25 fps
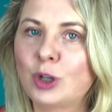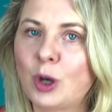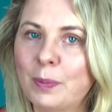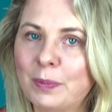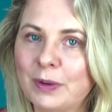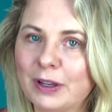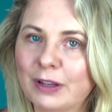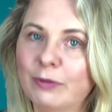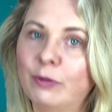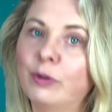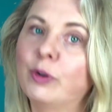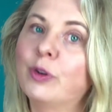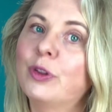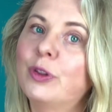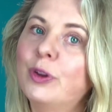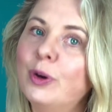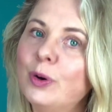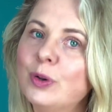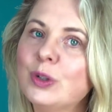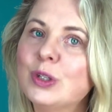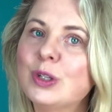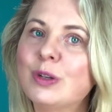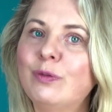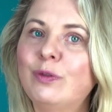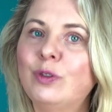topic for
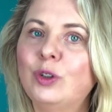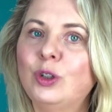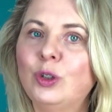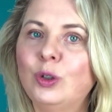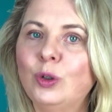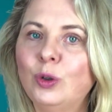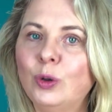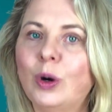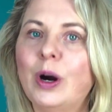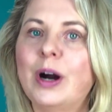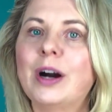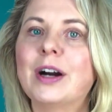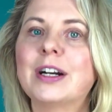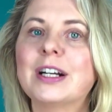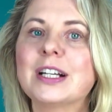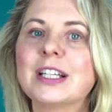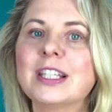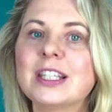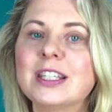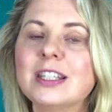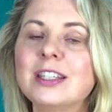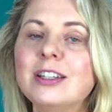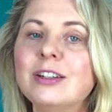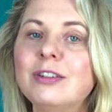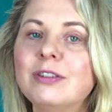those of you who are
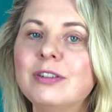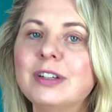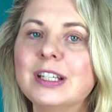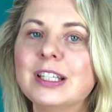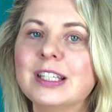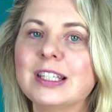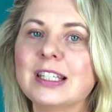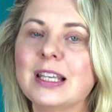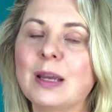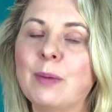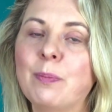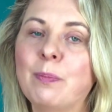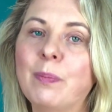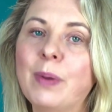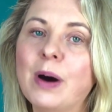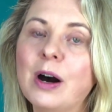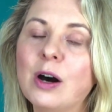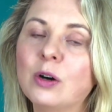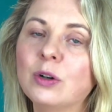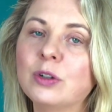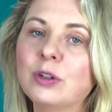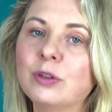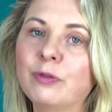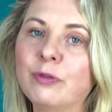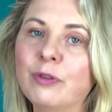serious
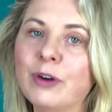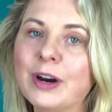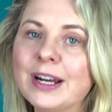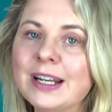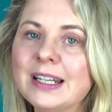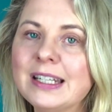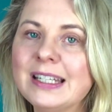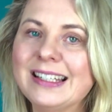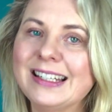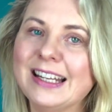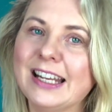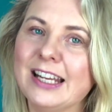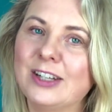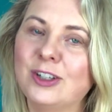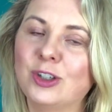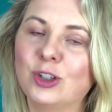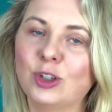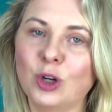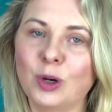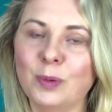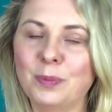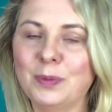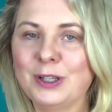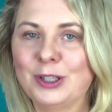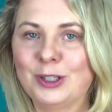about finding a
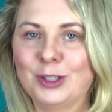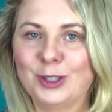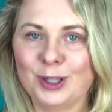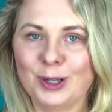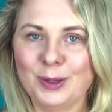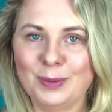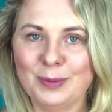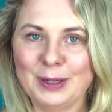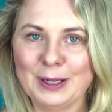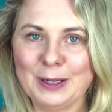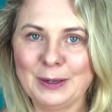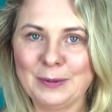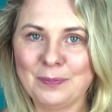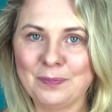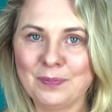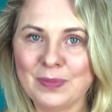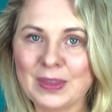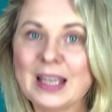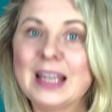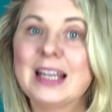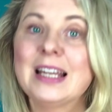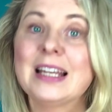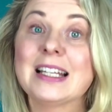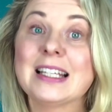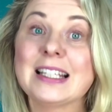job in Germany.
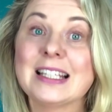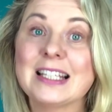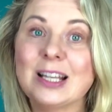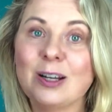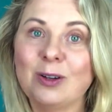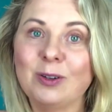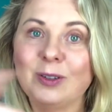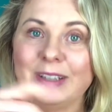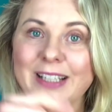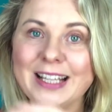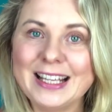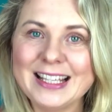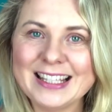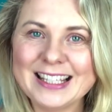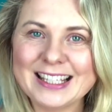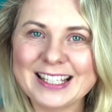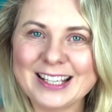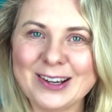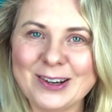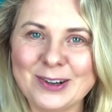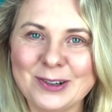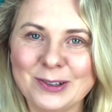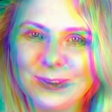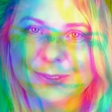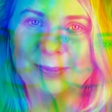So let's
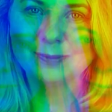go!